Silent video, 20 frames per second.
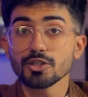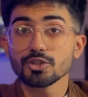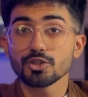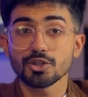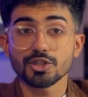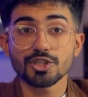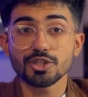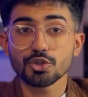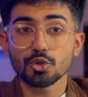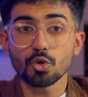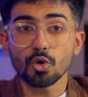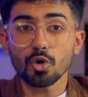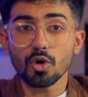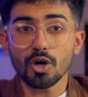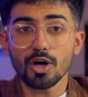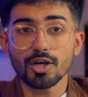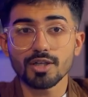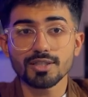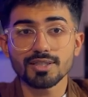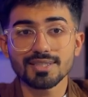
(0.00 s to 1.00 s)
So just go
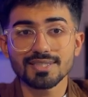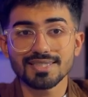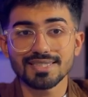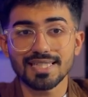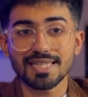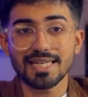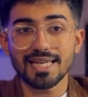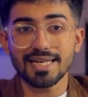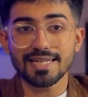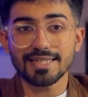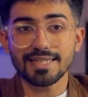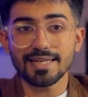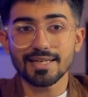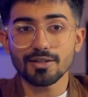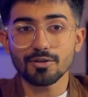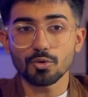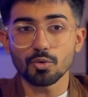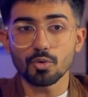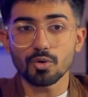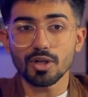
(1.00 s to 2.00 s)
on
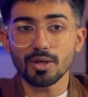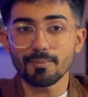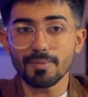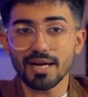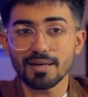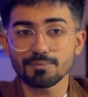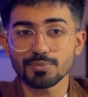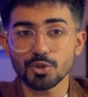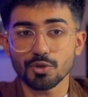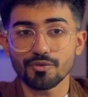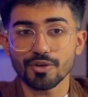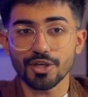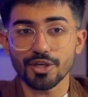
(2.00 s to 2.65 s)
selecting Google Maps over